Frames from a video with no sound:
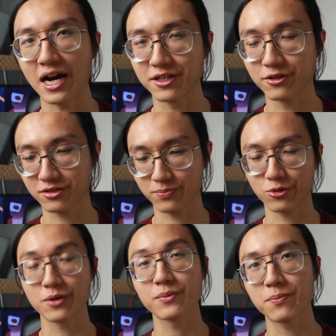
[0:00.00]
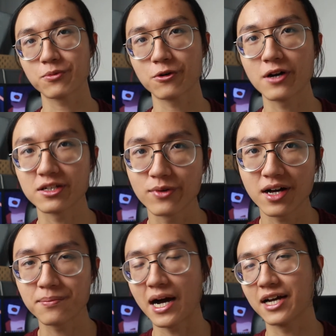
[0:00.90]
I use Premiere Pro as
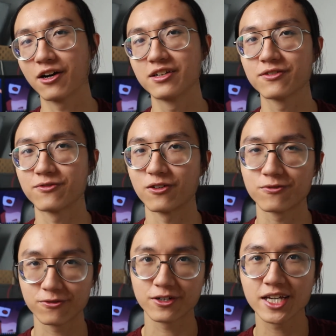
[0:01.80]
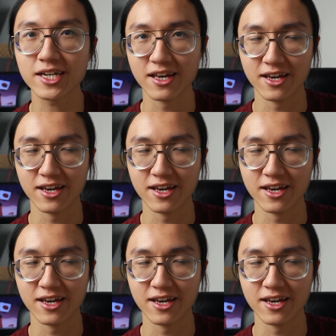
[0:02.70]
well, but I got it for free